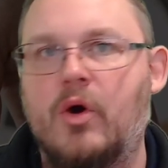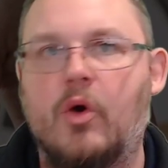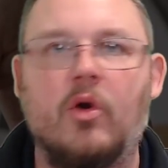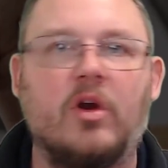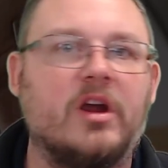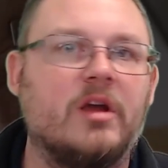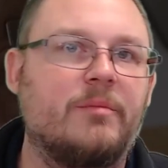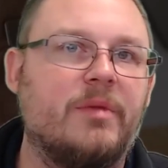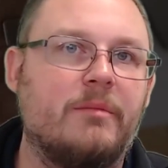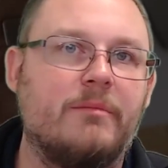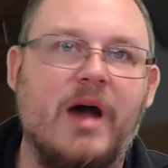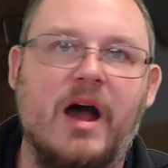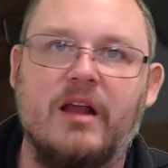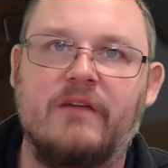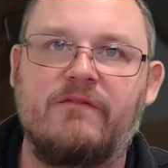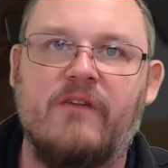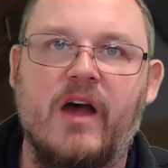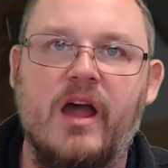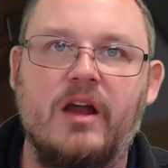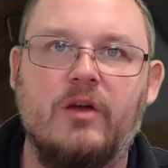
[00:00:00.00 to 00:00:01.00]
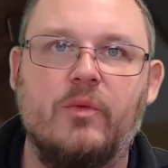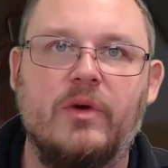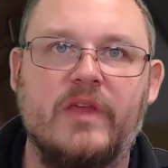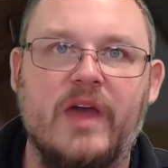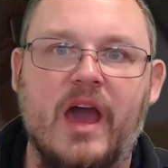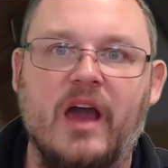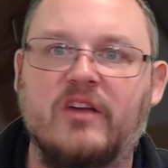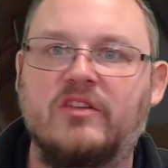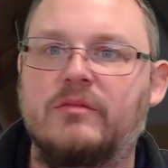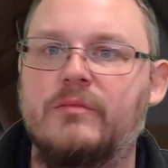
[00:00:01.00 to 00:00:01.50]
or could be modified with
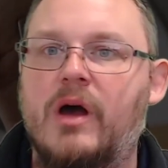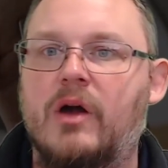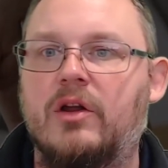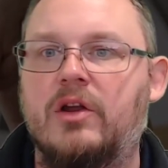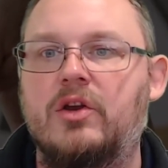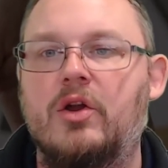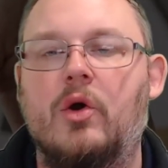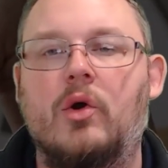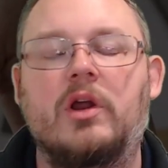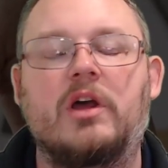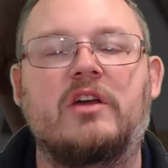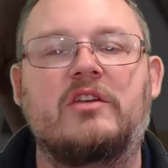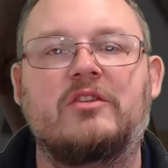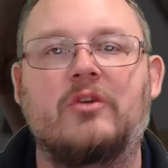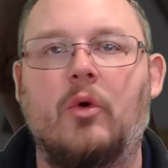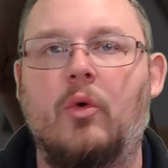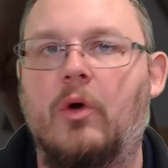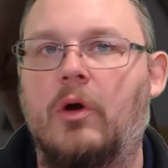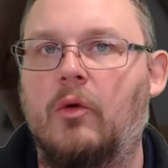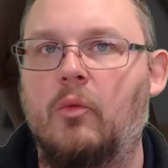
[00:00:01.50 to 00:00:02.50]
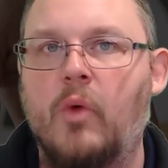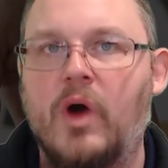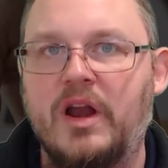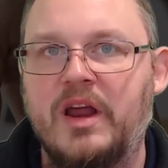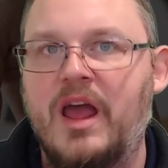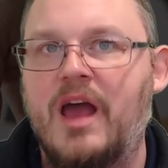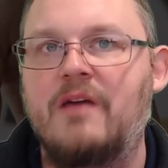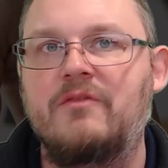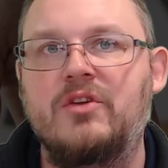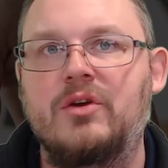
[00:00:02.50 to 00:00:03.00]
X amount of notice, or what
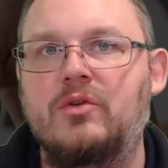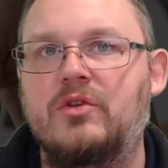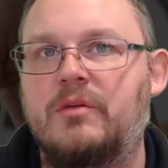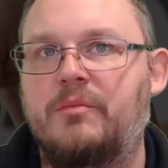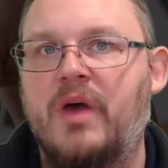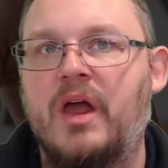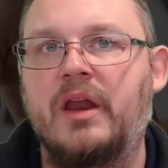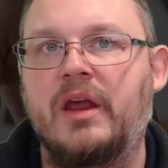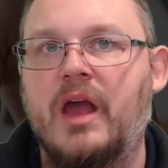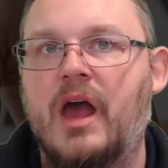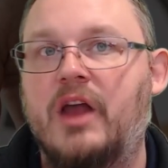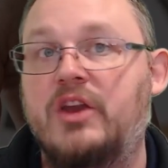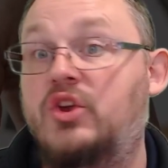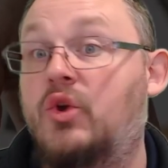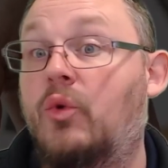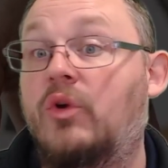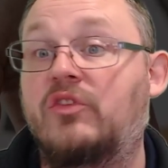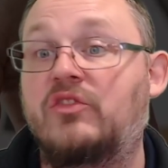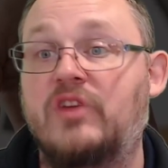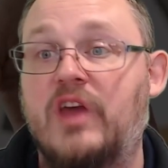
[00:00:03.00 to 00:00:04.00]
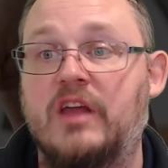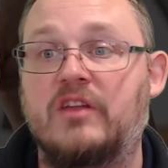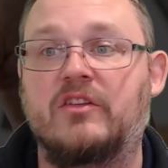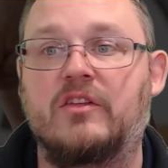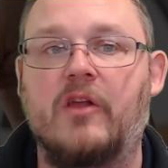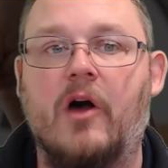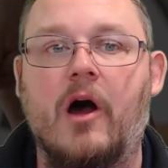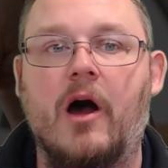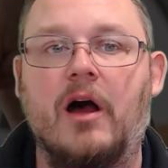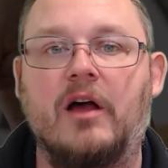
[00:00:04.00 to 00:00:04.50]
have you, depending on your state's
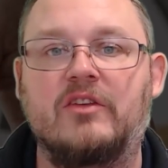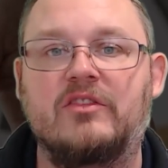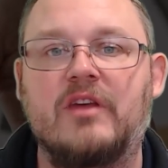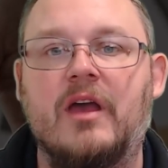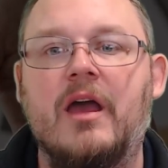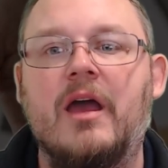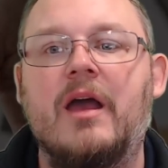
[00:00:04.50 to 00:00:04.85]
laws.